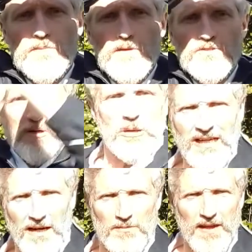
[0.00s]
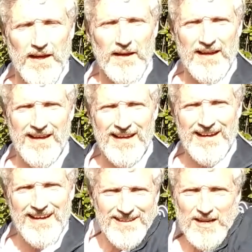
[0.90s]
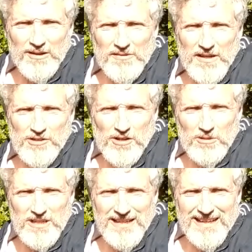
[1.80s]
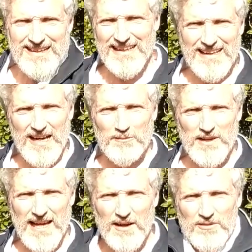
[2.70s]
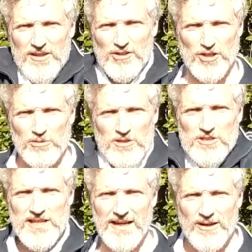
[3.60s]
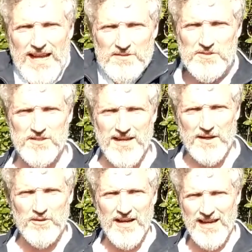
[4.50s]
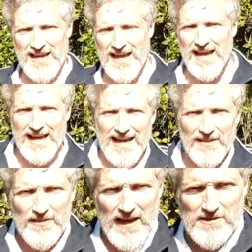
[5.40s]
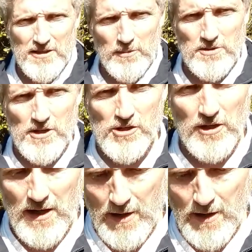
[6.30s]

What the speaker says: So I'm there. Don't lift that shoulder. I'm down, shoulders are down, lats are down. And that's the position,